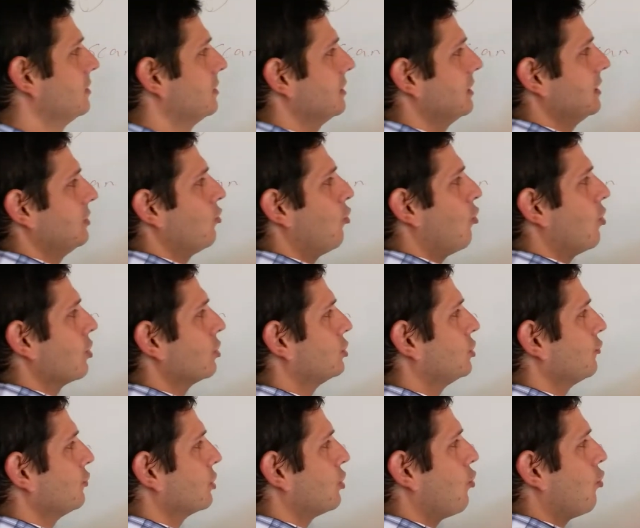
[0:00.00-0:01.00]
in order to
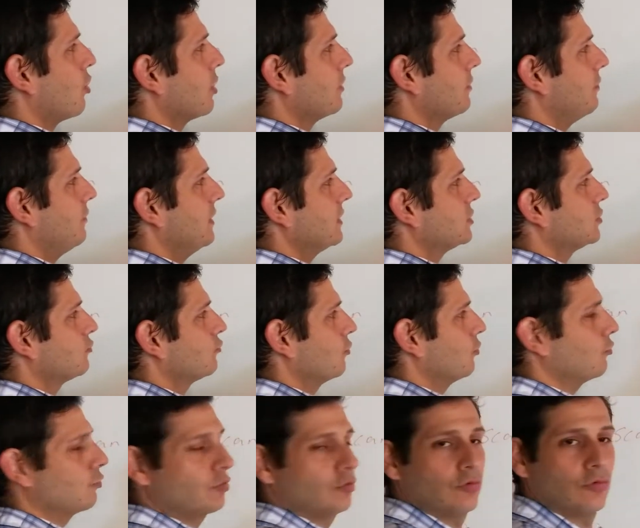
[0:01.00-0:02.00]
record this
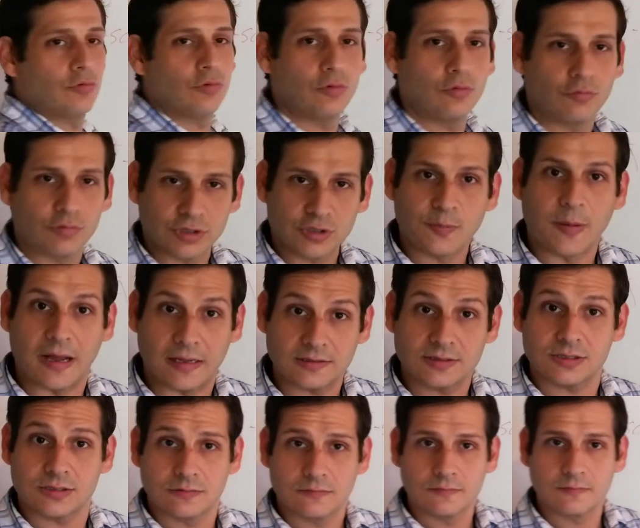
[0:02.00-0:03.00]

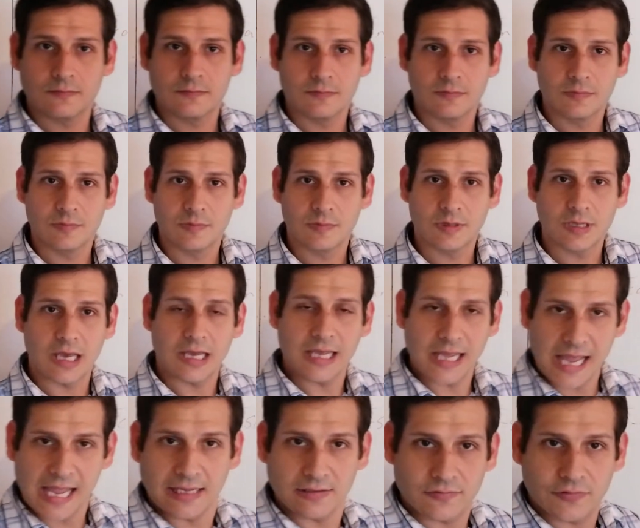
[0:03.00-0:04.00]
response. Okay,
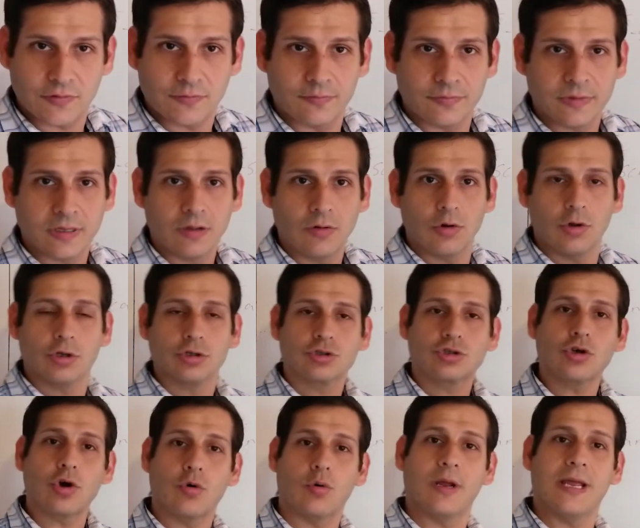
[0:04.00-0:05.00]
8.
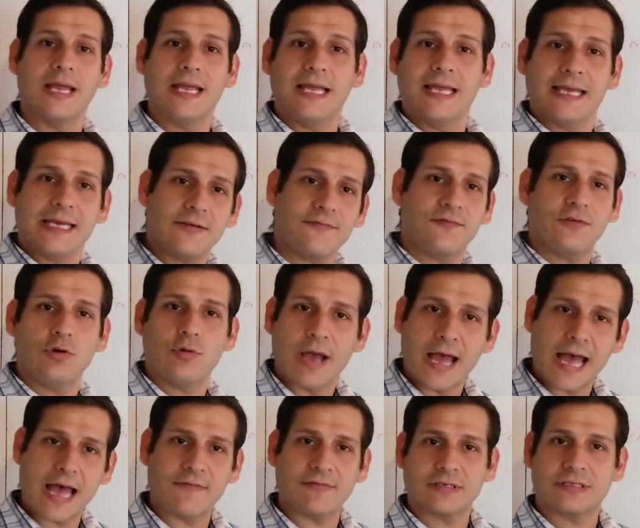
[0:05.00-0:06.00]
So if you
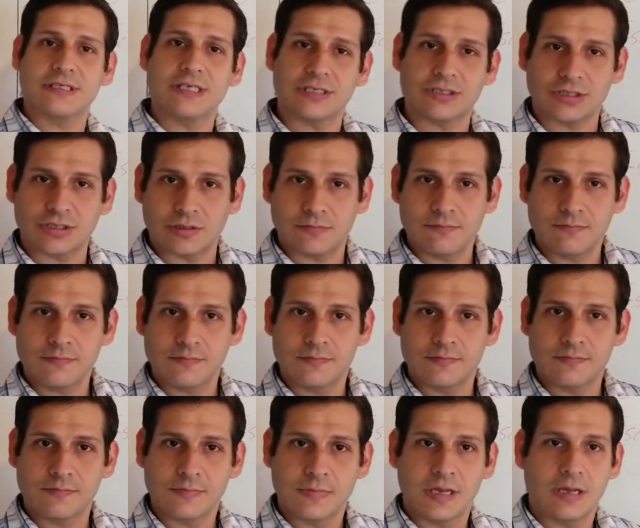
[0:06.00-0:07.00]
have a system
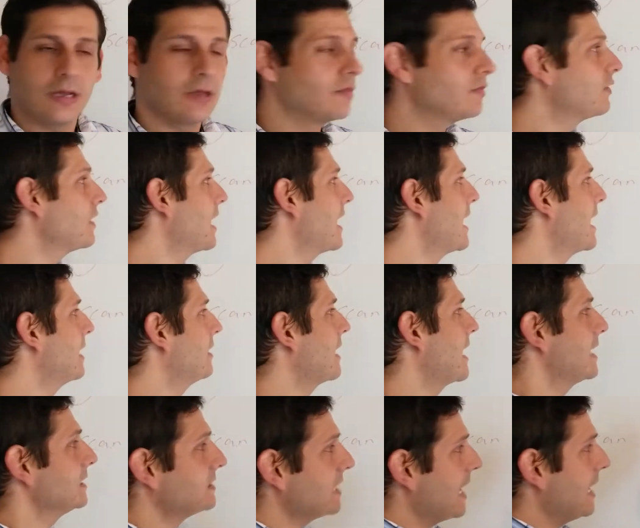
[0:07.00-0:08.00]
that
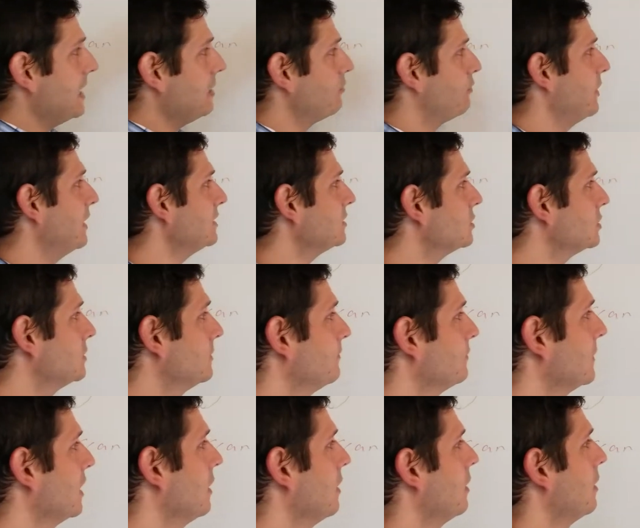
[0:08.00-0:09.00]
has 8 bits
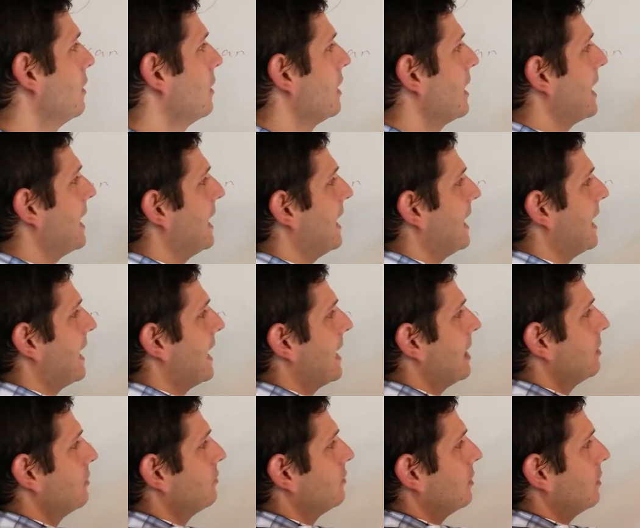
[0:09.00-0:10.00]

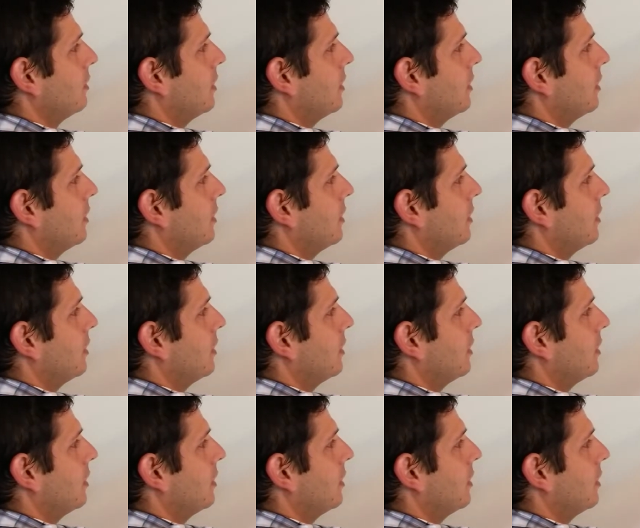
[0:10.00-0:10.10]
and